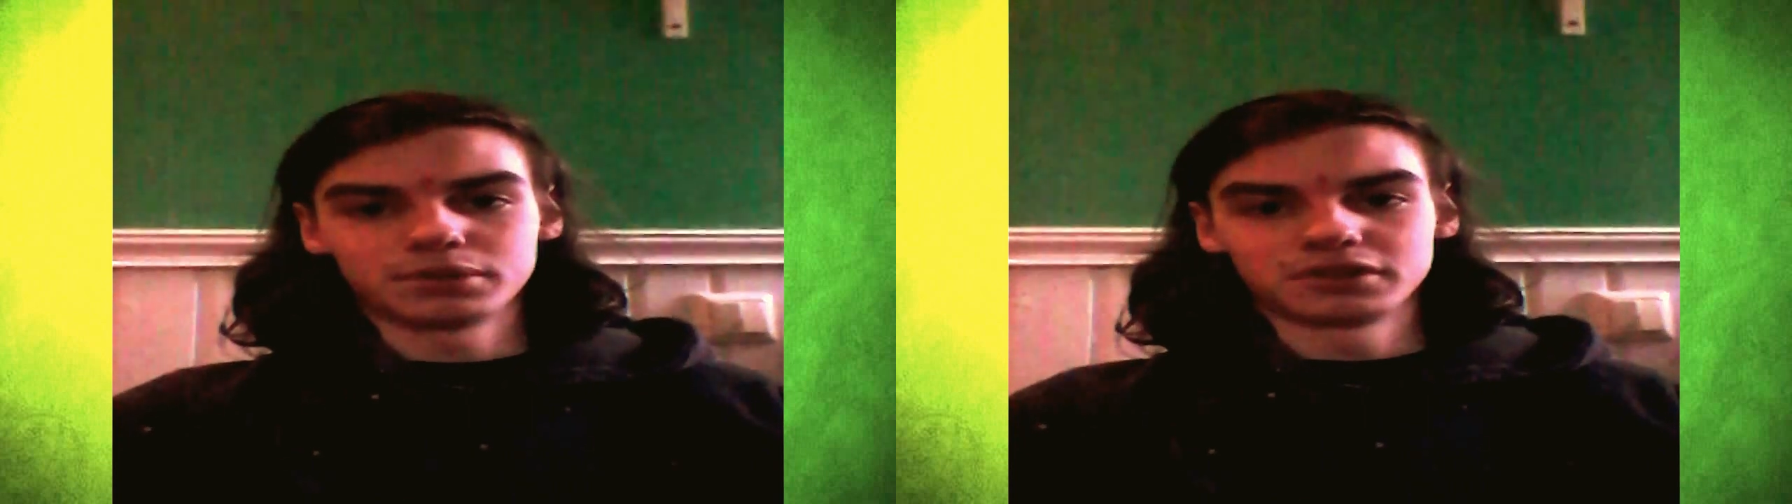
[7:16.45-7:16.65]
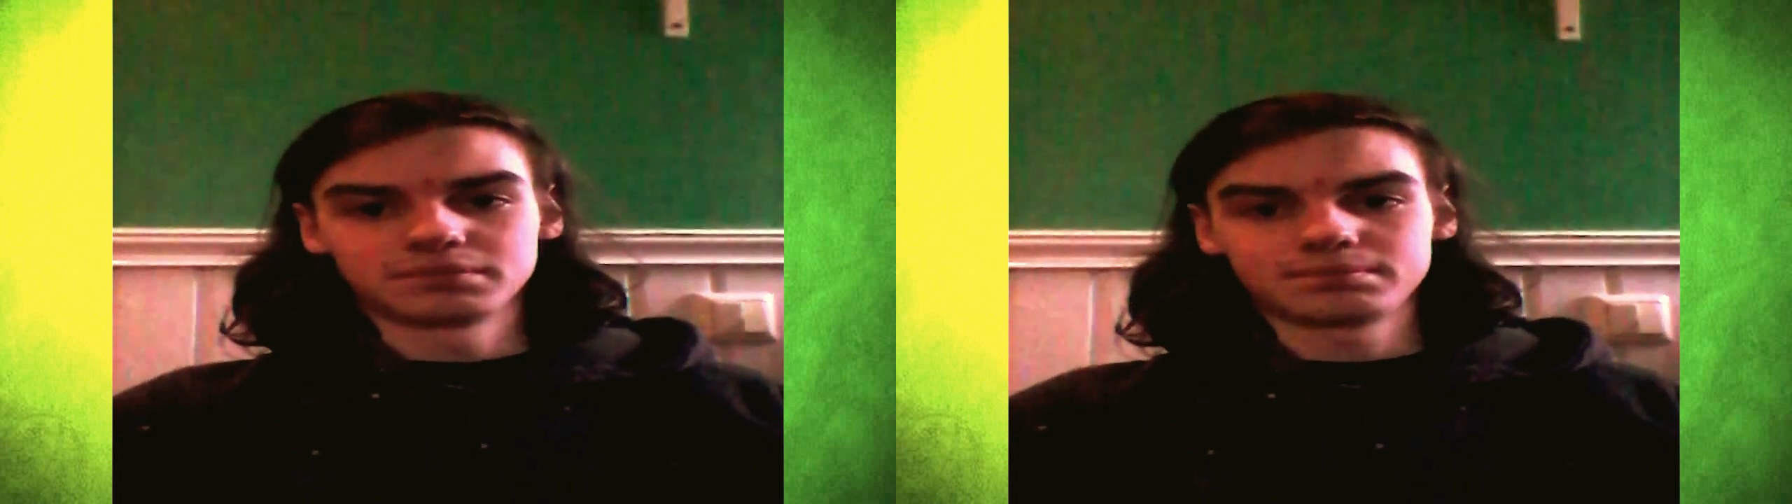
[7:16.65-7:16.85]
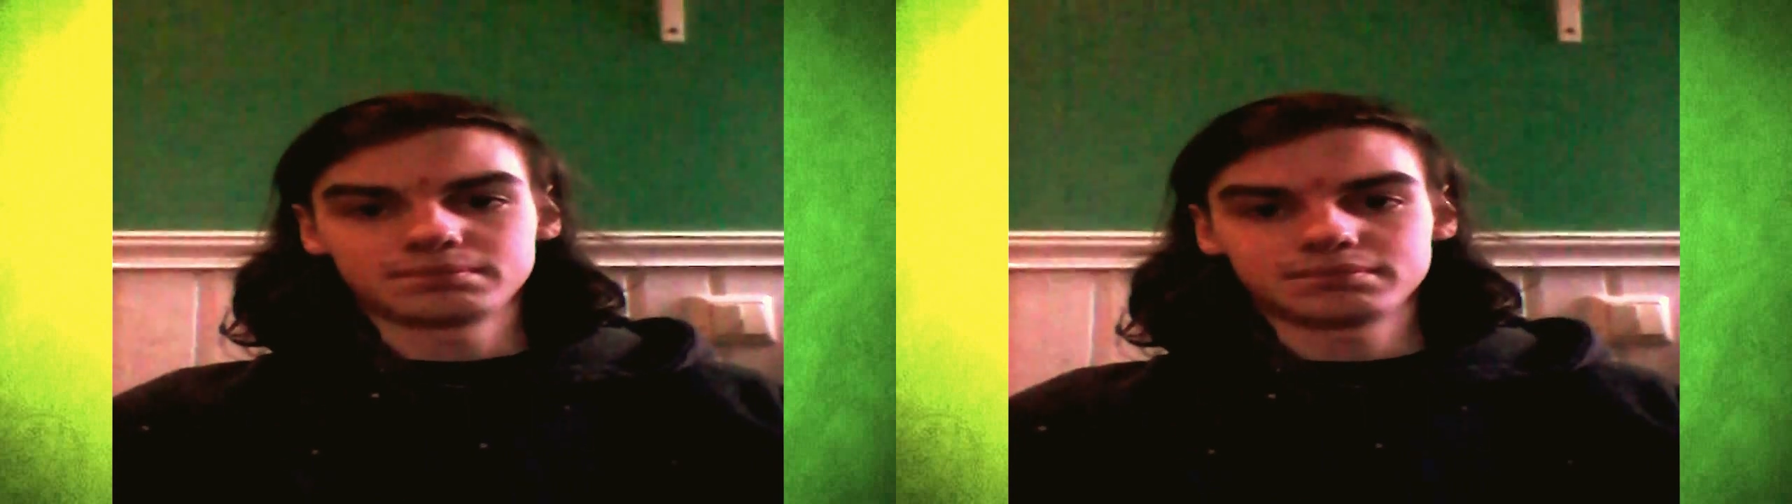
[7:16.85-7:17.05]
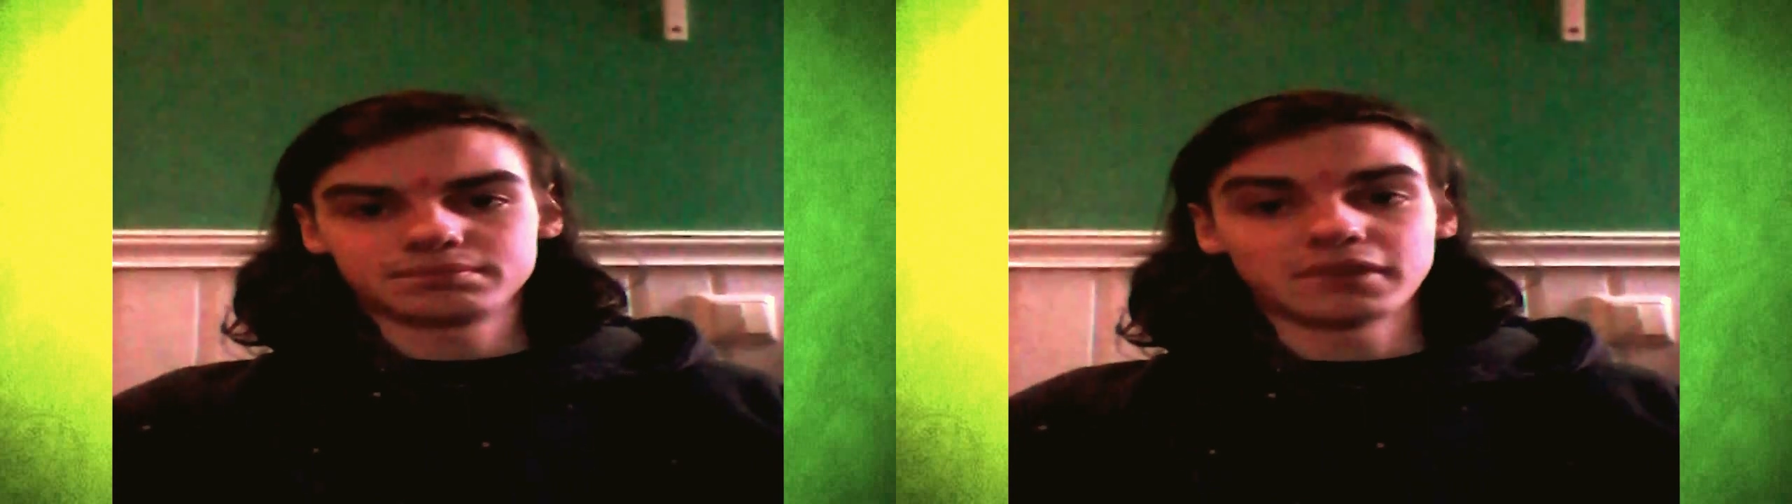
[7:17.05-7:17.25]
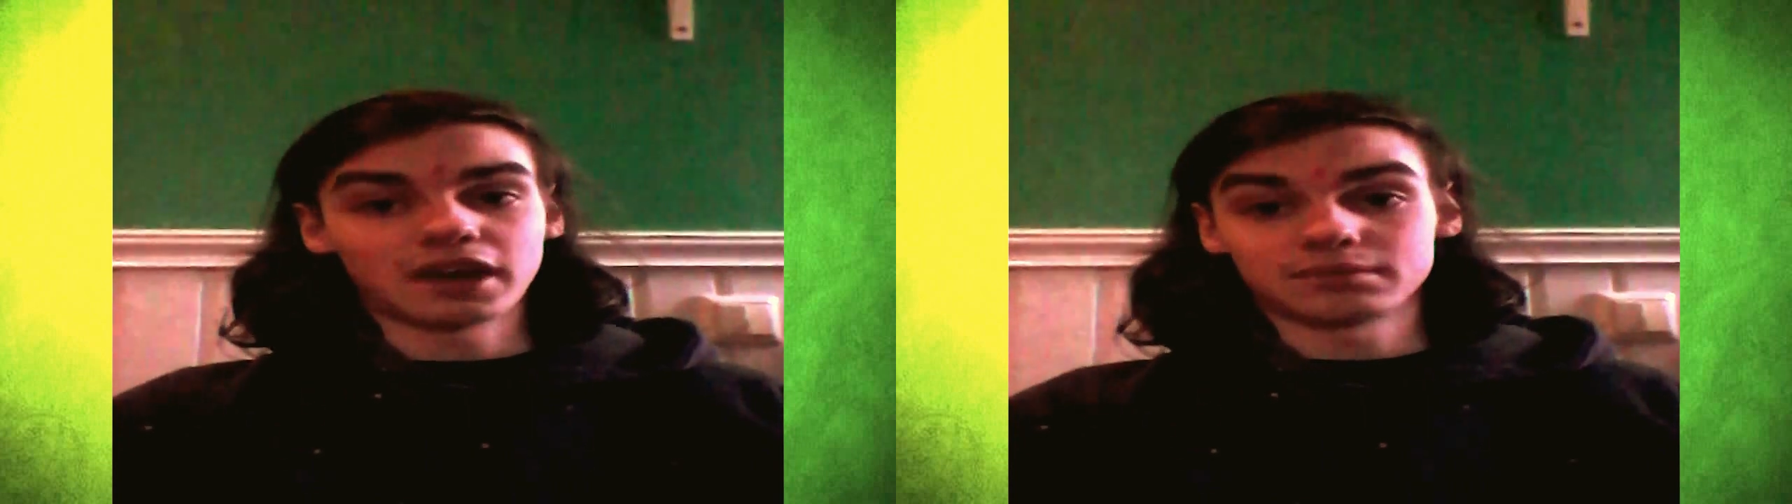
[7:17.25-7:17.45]

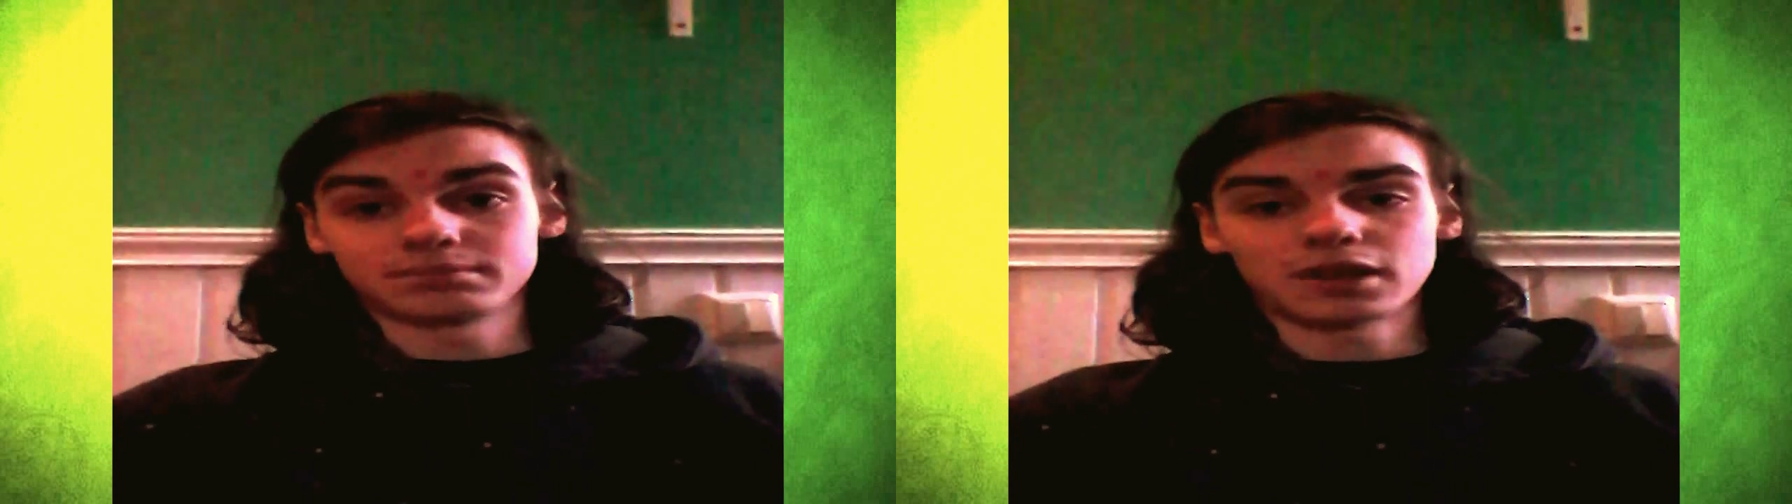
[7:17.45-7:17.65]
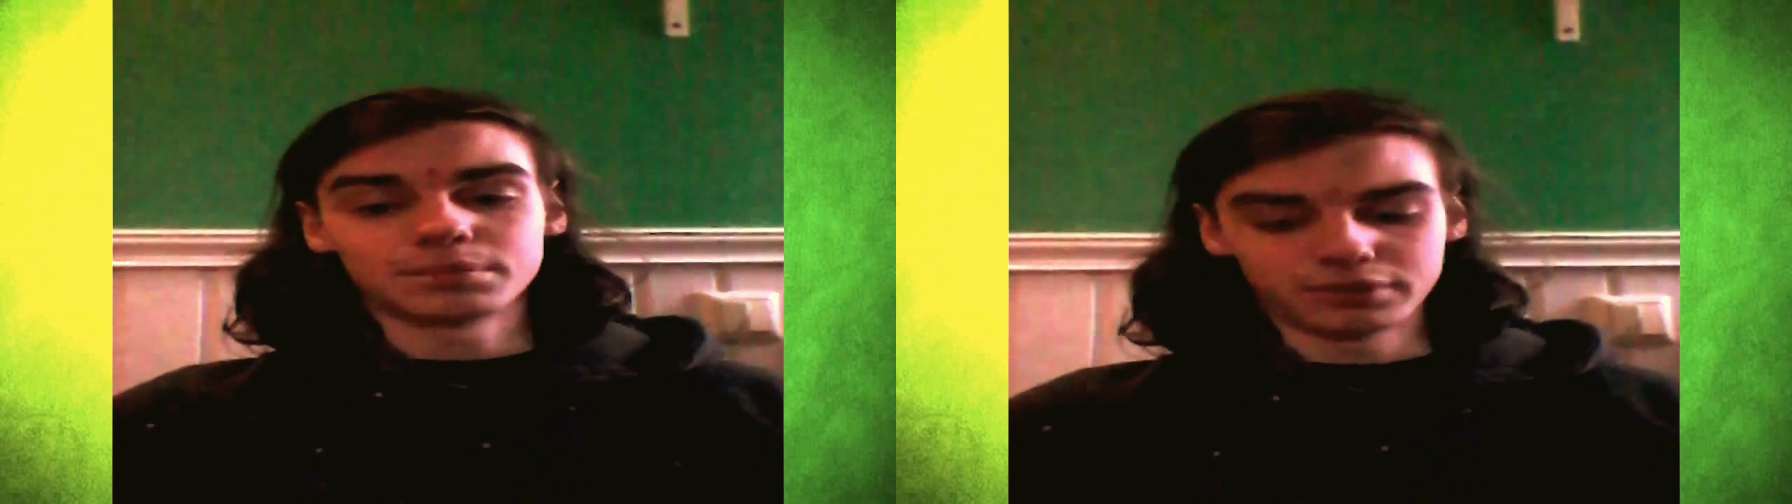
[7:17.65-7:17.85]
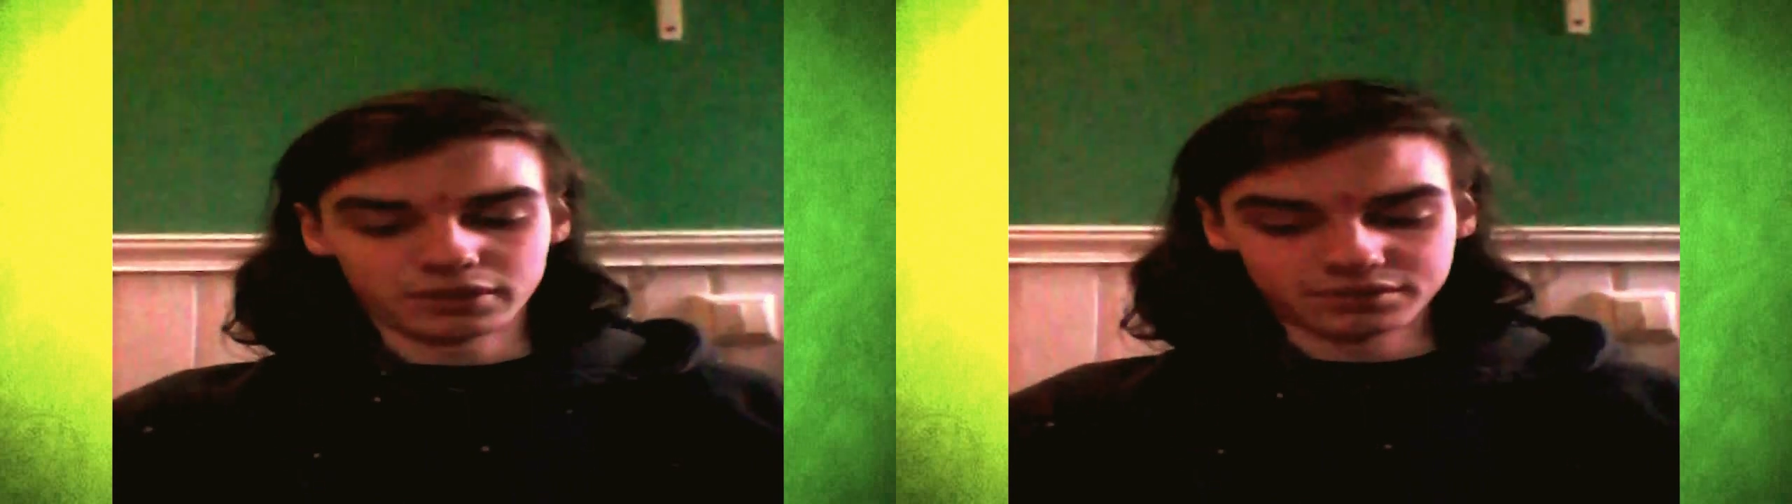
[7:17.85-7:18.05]
put